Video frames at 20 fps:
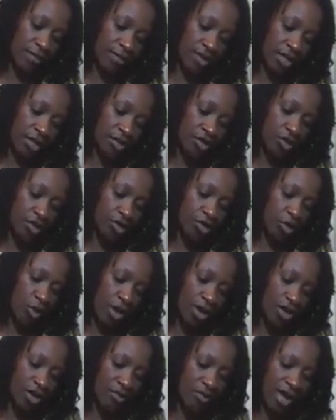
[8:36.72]
is going to
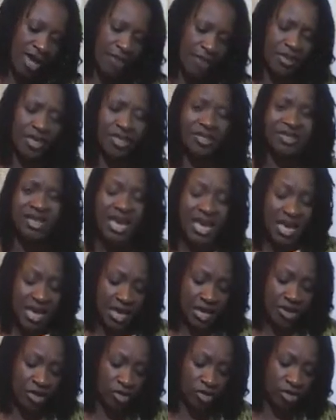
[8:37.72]
work on my hair, because
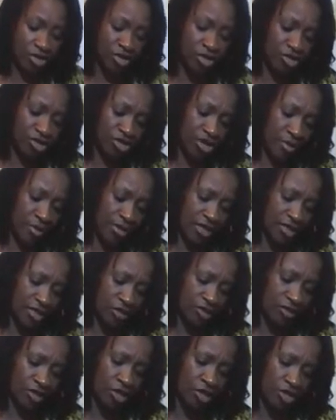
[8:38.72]
it goes into your tummy,
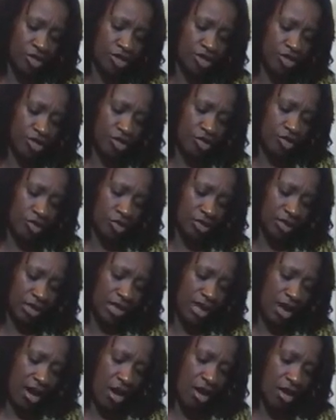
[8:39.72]
so it's not going to cause
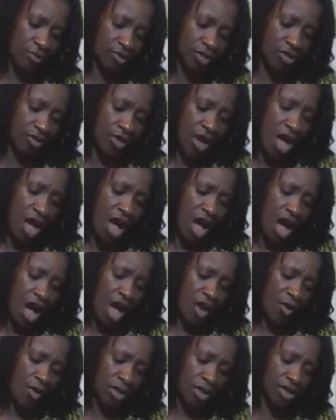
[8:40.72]
any harm. So
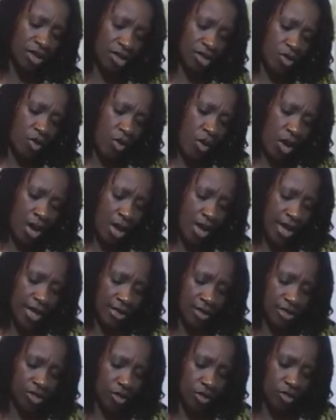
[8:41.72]
I want it
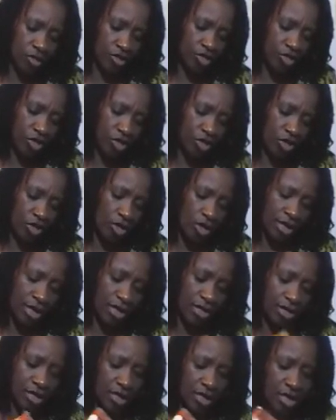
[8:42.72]
quite
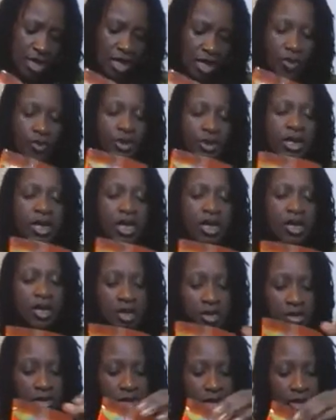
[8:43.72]
solid yellowy
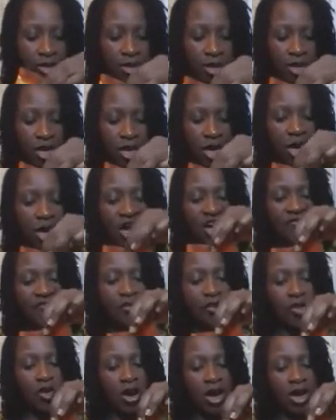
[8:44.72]
color, so I
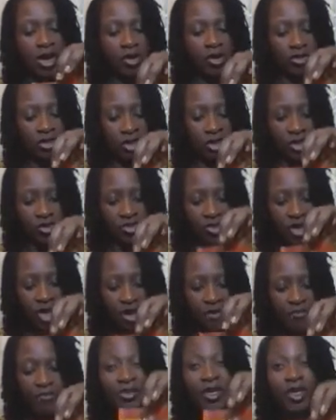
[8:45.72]
put quite a lot in
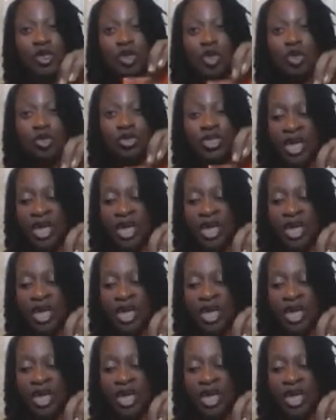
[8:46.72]
there. 2